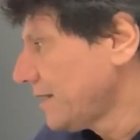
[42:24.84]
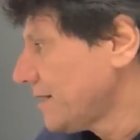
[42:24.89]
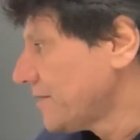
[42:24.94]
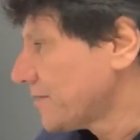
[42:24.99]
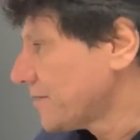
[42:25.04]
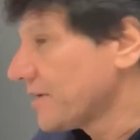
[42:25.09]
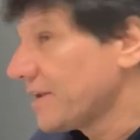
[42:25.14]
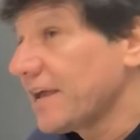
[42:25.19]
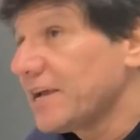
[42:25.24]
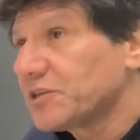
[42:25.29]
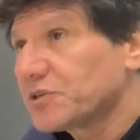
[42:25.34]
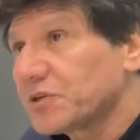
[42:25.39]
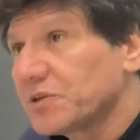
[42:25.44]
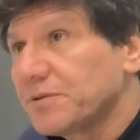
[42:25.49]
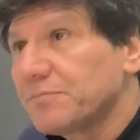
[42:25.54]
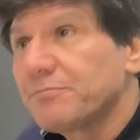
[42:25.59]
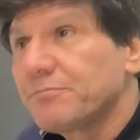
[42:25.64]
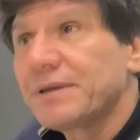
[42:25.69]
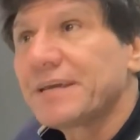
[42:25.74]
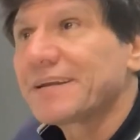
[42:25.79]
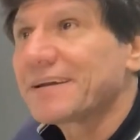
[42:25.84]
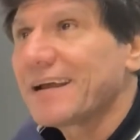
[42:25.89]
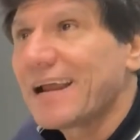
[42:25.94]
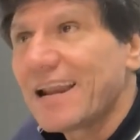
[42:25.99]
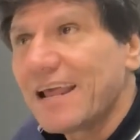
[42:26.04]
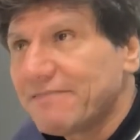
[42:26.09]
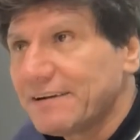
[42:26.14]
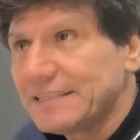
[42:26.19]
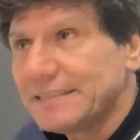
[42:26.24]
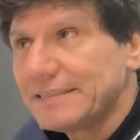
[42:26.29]
Relation, be
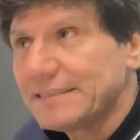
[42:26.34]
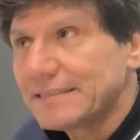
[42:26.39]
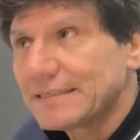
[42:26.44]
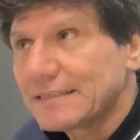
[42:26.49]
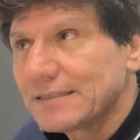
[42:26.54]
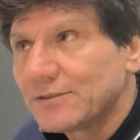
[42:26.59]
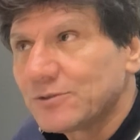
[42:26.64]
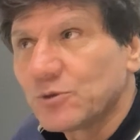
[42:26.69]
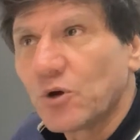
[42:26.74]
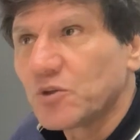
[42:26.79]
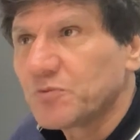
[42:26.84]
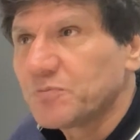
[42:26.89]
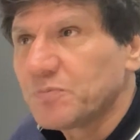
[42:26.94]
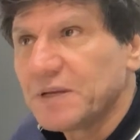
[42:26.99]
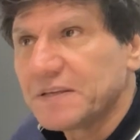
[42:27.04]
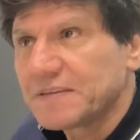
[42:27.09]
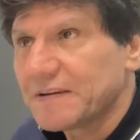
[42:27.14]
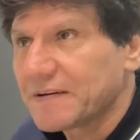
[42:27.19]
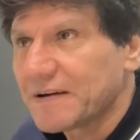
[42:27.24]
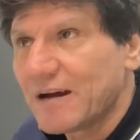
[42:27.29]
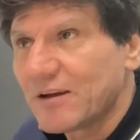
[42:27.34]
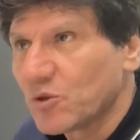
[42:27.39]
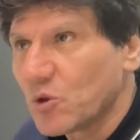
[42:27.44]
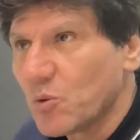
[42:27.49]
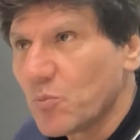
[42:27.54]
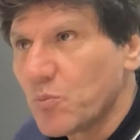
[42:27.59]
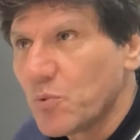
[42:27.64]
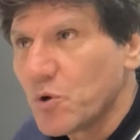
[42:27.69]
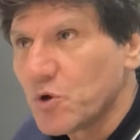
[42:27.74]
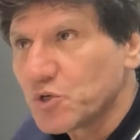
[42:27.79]
relevant, don't beat around the
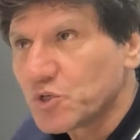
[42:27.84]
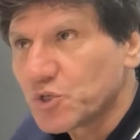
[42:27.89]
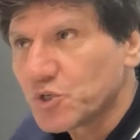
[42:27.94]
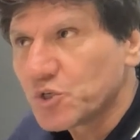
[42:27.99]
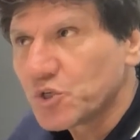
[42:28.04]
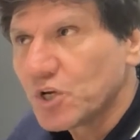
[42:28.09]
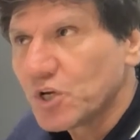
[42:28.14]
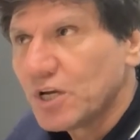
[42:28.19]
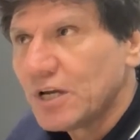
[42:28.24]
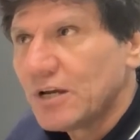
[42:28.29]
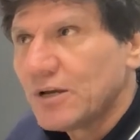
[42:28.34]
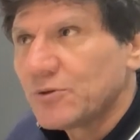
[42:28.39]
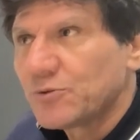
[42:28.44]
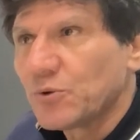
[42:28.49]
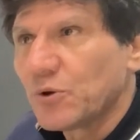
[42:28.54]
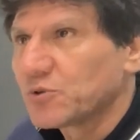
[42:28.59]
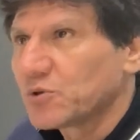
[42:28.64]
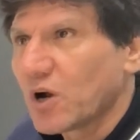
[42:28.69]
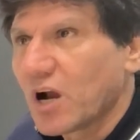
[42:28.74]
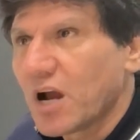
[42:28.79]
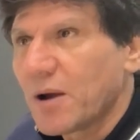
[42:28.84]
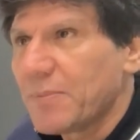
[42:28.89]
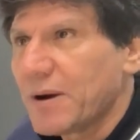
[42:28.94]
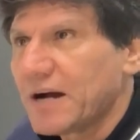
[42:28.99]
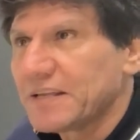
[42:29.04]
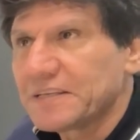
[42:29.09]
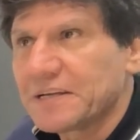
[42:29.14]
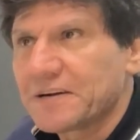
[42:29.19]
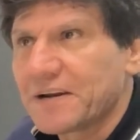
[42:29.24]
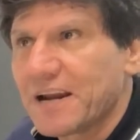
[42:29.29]
bush, don't talk
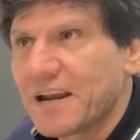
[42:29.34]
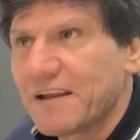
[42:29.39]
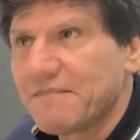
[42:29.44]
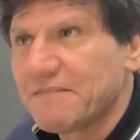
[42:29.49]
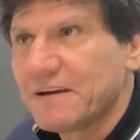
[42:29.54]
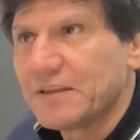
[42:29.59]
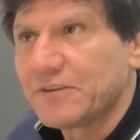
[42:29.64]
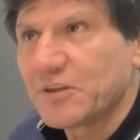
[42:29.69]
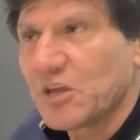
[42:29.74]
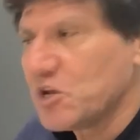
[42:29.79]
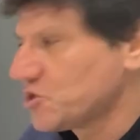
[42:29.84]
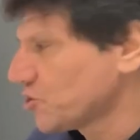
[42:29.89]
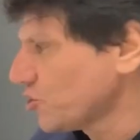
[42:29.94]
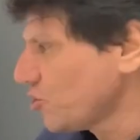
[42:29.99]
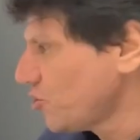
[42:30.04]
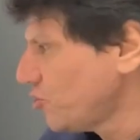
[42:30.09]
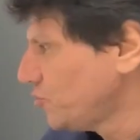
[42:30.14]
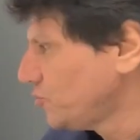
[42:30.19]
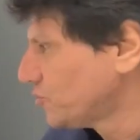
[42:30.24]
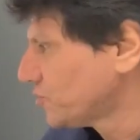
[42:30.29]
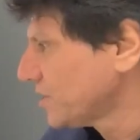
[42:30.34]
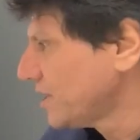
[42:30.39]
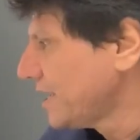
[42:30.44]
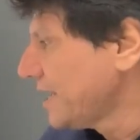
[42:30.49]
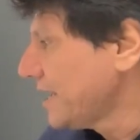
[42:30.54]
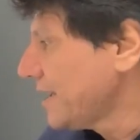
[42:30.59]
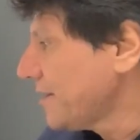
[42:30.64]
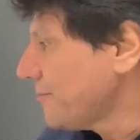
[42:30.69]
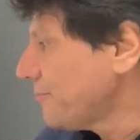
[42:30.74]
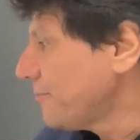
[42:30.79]
about irrelevant issues.
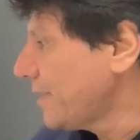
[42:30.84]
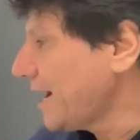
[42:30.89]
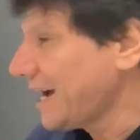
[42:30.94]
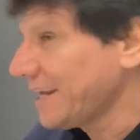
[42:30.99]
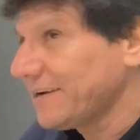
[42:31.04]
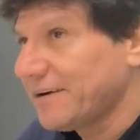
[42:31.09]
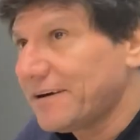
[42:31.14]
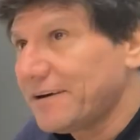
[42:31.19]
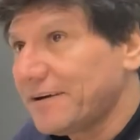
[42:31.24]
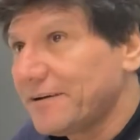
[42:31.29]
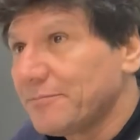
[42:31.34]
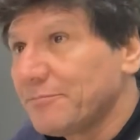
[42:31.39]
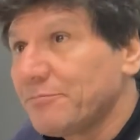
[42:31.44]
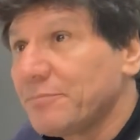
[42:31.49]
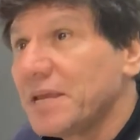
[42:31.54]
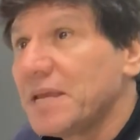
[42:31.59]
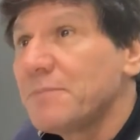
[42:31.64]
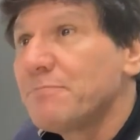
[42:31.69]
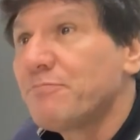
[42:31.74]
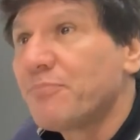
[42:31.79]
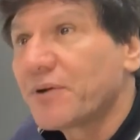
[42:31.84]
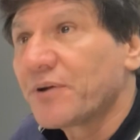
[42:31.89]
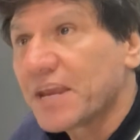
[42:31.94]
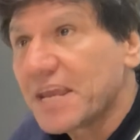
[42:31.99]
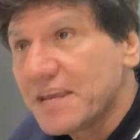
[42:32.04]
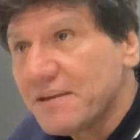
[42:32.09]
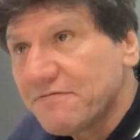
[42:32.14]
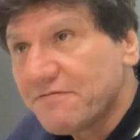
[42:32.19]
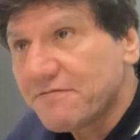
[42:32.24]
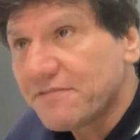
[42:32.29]
Manner, be
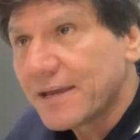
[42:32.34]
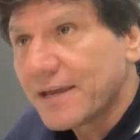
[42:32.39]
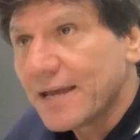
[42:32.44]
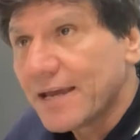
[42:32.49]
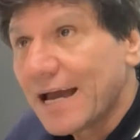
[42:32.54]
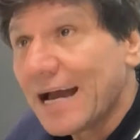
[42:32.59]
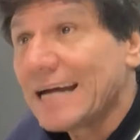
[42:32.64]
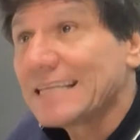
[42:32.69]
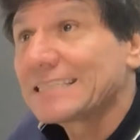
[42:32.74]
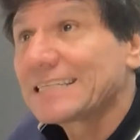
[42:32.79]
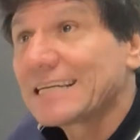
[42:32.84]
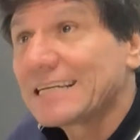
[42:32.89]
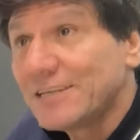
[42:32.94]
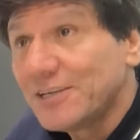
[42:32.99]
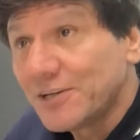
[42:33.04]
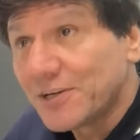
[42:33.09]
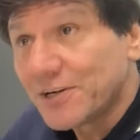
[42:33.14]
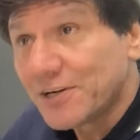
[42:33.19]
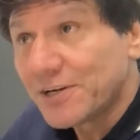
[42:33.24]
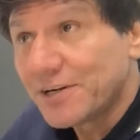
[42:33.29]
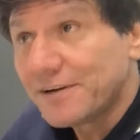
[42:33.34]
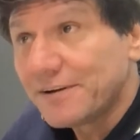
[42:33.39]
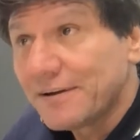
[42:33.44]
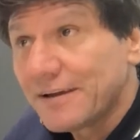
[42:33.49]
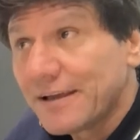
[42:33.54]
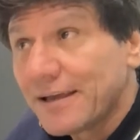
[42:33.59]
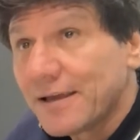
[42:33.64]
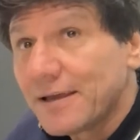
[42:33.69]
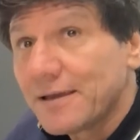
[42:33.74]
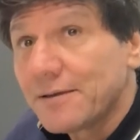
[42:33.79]
brief and clear,
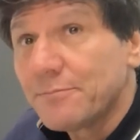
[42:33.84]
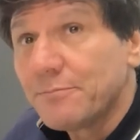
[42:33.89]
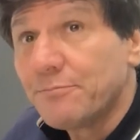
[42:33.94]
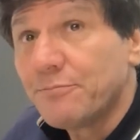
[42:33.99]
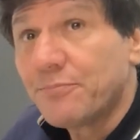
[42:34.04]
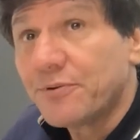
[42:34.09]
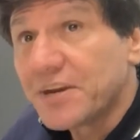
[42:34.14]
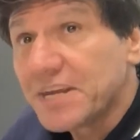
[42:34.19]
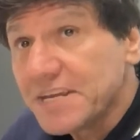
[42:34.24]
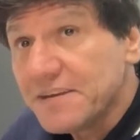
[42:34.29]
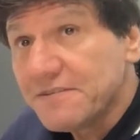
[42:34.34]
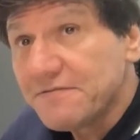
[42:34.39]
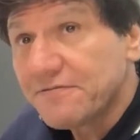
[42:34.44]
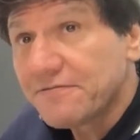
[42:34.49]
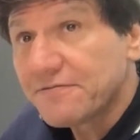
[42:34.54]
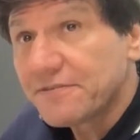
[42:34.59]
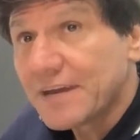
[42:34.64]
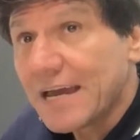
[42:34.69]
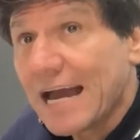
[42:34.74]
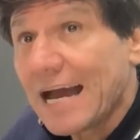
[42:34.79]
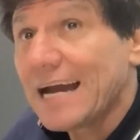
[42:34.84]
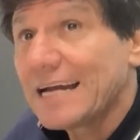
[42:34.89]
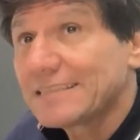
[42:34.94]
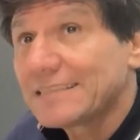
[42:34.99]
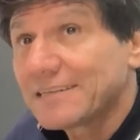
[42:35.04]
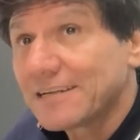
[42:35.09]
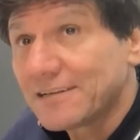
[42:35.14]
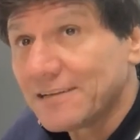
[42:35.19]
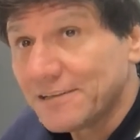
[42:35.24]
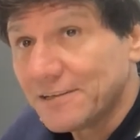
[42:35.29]
brief
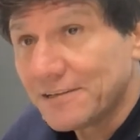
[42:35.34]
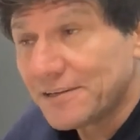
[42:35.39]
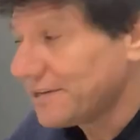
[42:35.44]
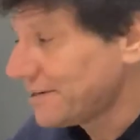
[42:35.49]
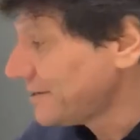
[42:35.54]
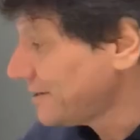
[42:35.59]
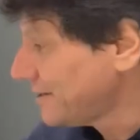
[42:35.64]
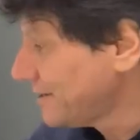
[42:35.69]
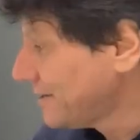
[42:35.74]
and clear.